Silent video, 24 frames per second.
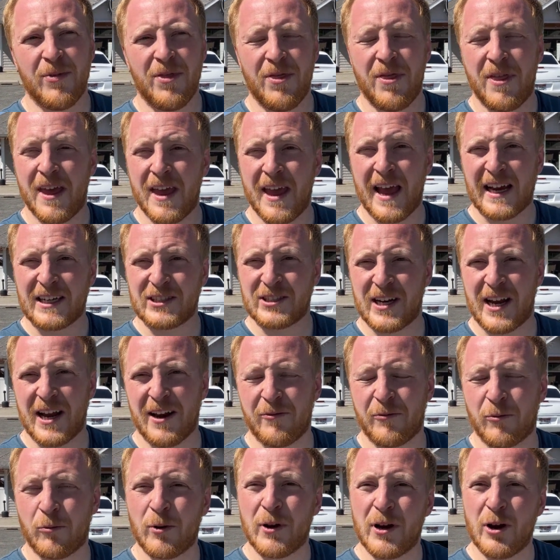They actually
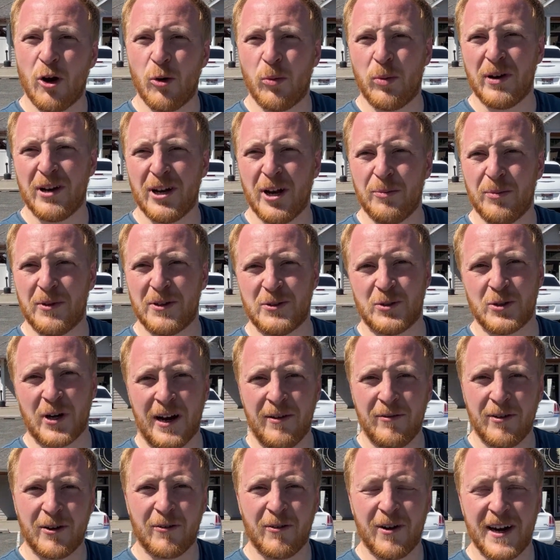have reopened up the
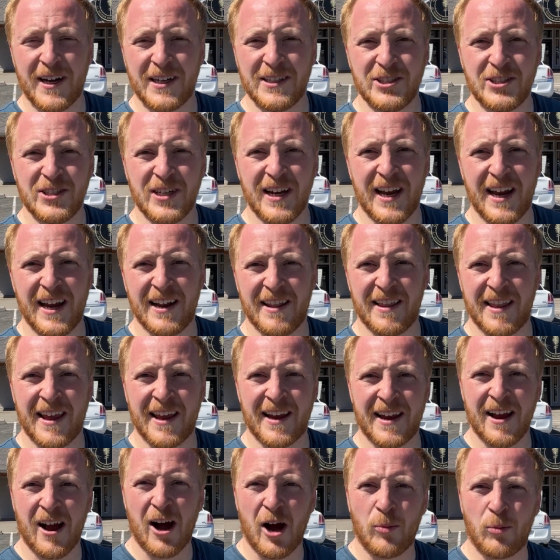driving range, and they
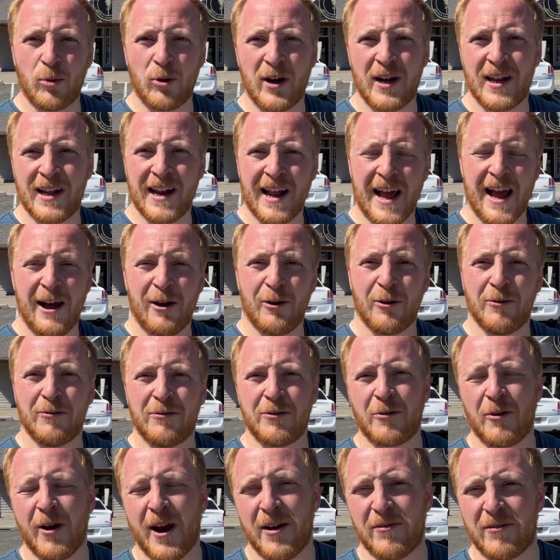operate it out of
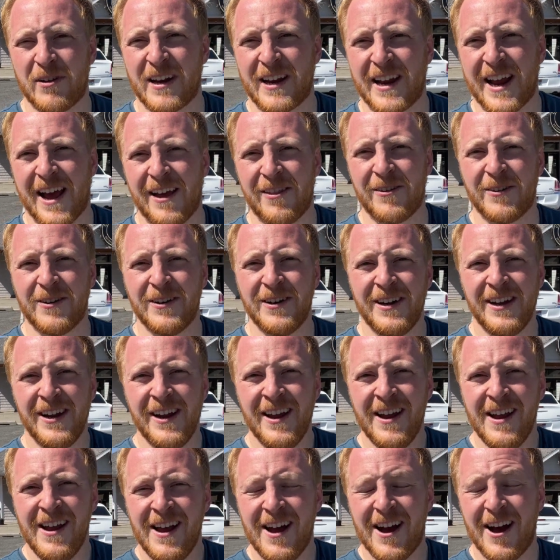Craft and Gather.
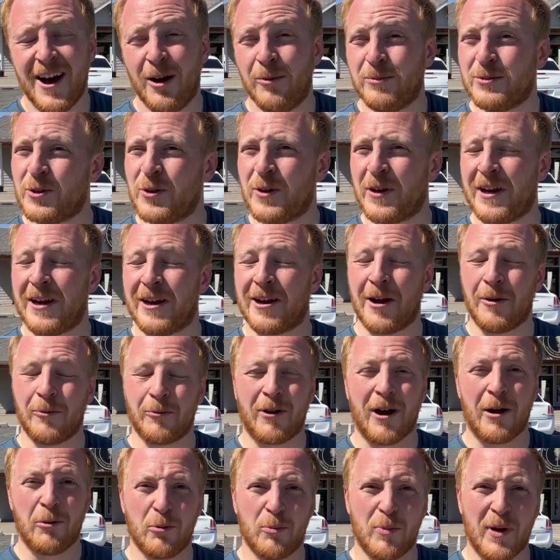So you can come
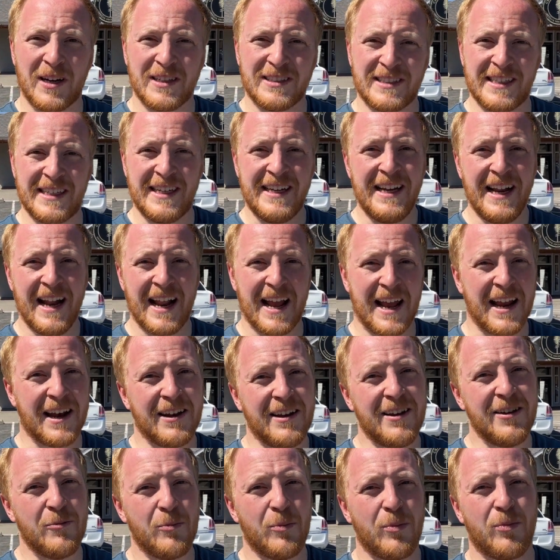grab a bite to eat
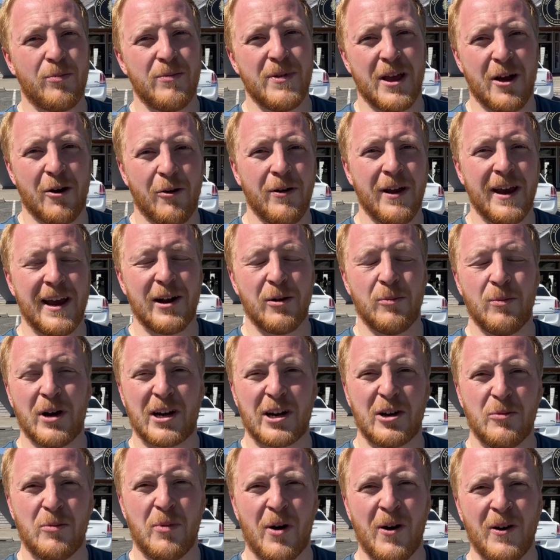and hit a
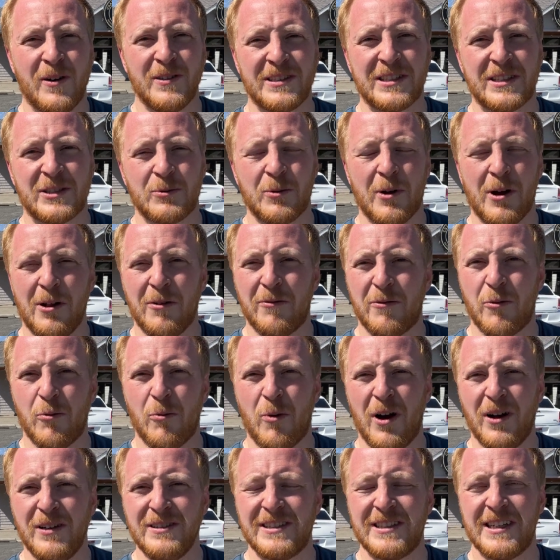bucket of balls as well if you
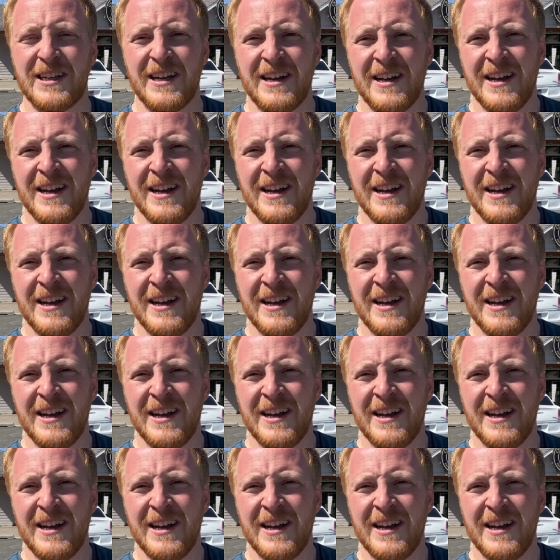want.